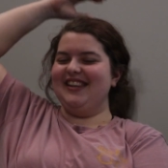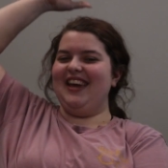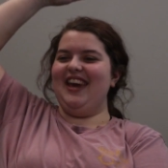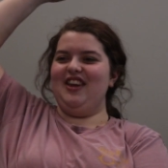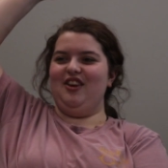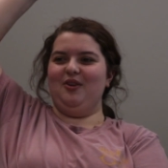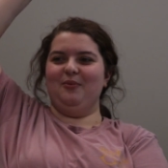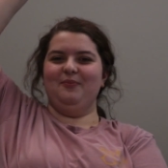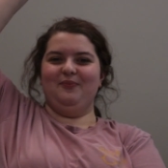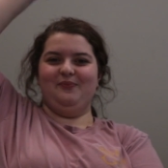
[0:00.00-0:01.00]
KU.
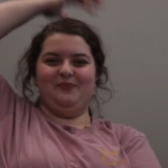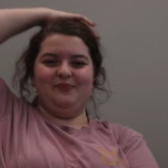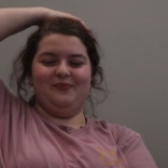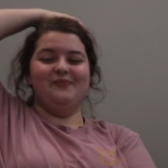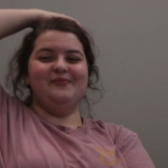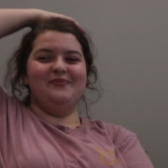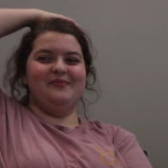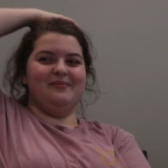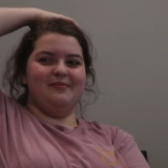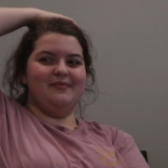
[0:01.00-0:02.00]

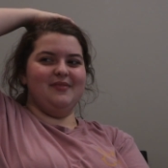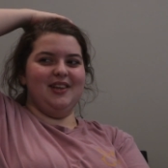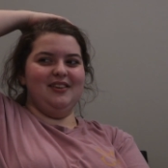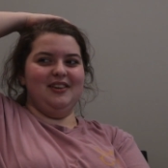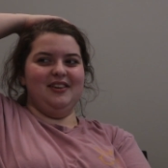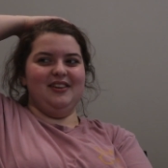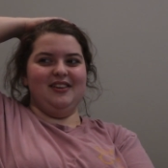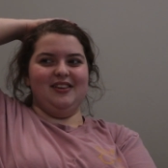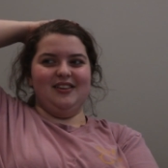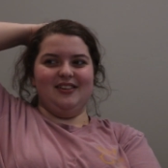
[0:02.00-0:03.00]
Okay. What are you going to do
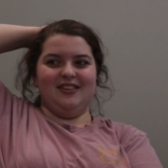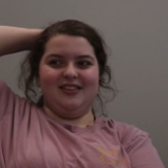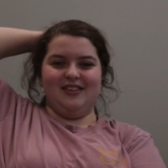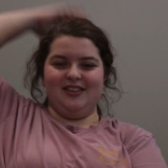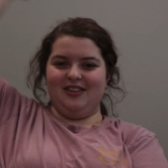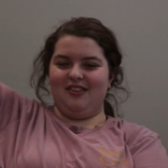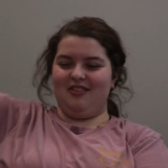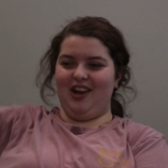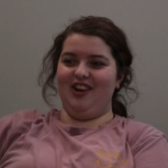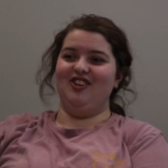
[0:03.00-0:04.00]
there at KU?
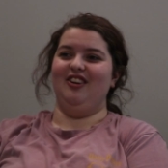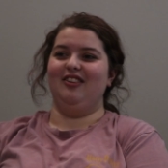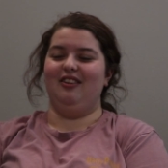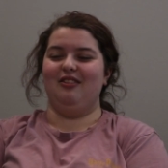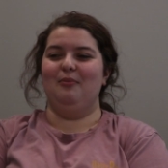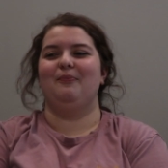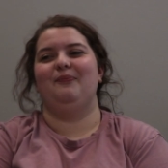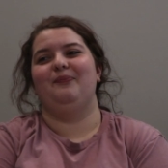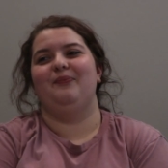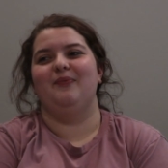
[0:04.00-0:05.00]
Study journalism
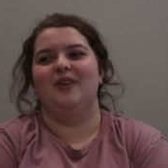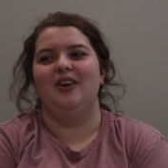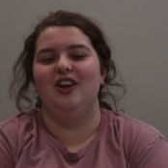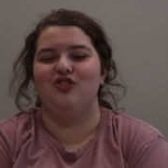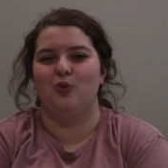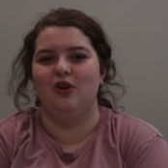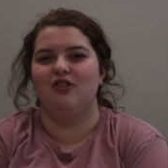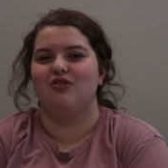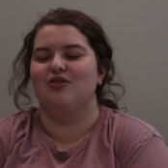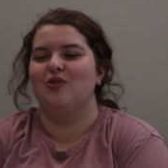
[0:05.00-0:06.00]
okay. and join
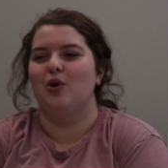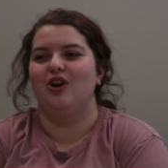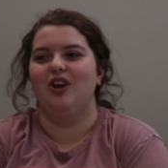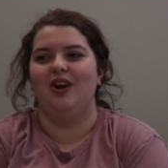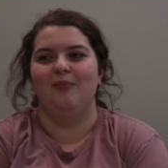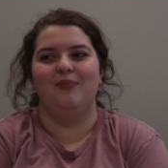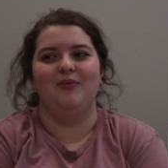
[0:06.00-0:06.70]
a sorority.